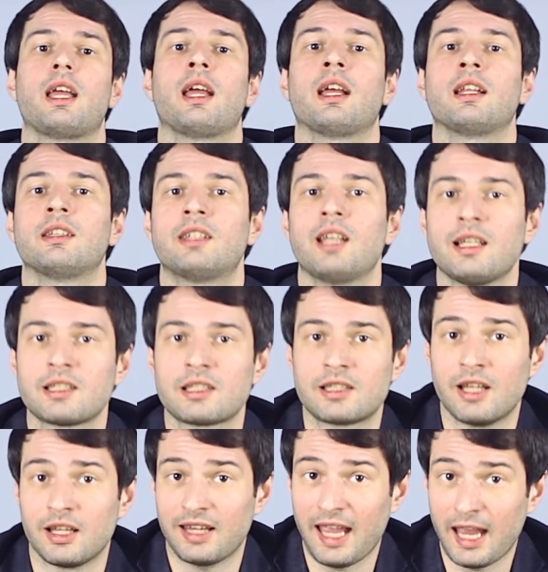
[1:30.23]
and tasks
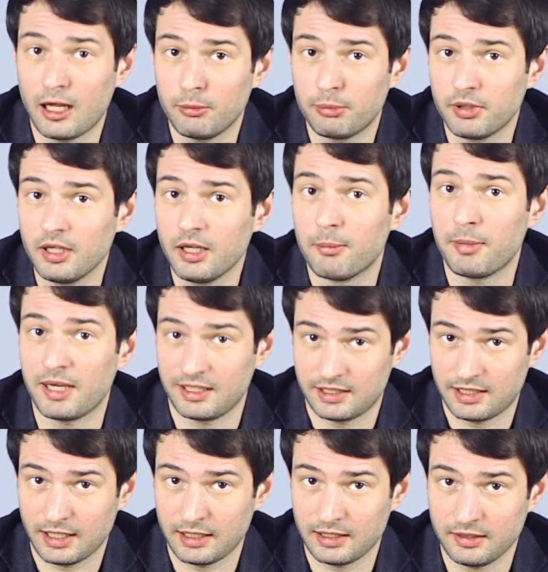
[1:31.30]
that help
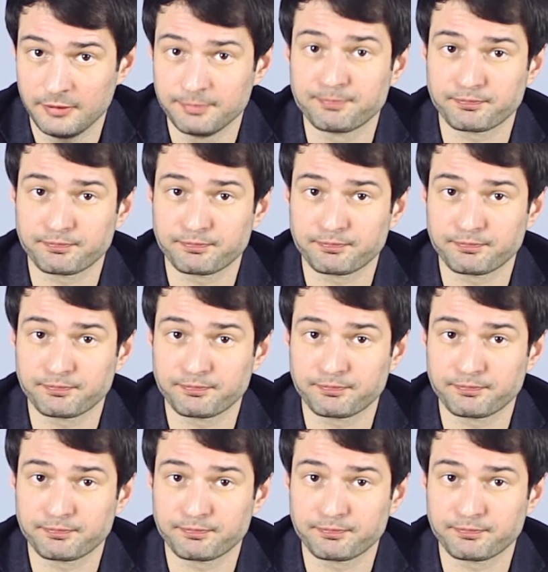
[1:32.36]
maintain